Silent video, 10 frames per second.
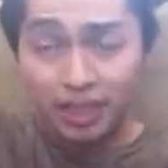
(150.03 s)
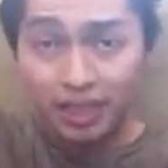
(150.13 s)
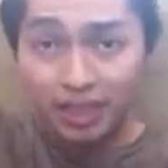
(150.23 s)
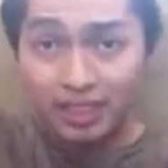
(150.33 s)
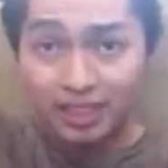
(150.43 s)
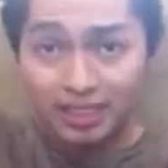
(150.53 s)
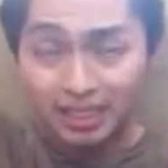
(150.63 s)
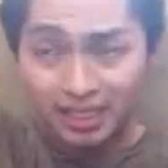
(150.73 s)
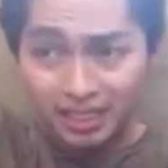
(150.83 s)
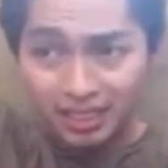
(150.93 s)
I
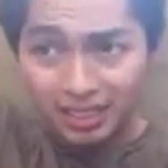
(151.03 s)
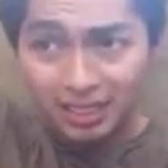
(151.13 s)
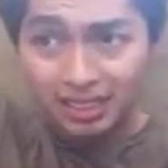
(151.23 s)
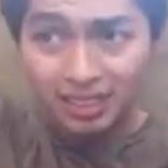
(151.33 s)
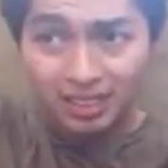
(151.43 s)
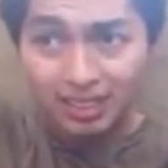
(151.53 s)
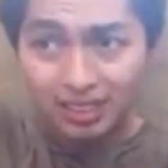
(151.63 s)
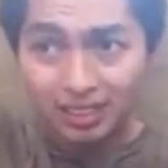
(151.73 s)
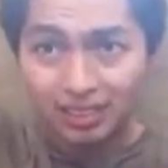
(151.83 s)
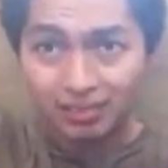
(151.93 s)
just,
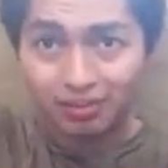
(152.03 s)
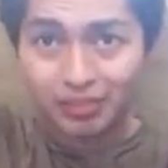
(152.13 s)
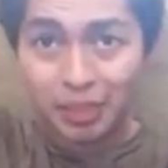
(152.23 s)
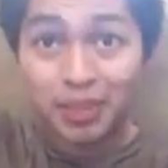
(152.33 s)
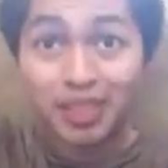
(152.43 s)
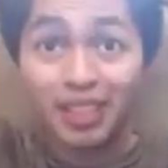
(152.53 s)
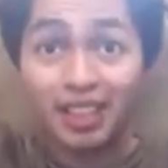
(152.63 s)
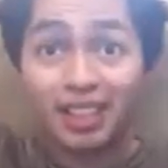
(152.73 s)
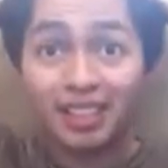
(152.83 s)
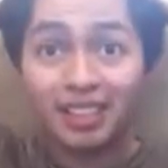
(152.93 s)
I'm
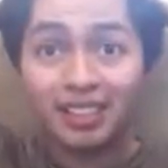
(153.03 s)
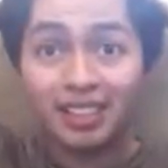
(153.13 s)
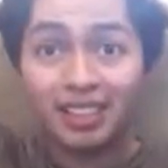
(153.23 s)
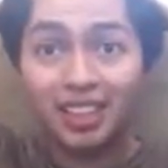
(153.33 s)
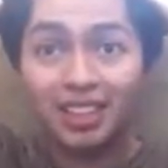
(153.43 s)
sad, I guess.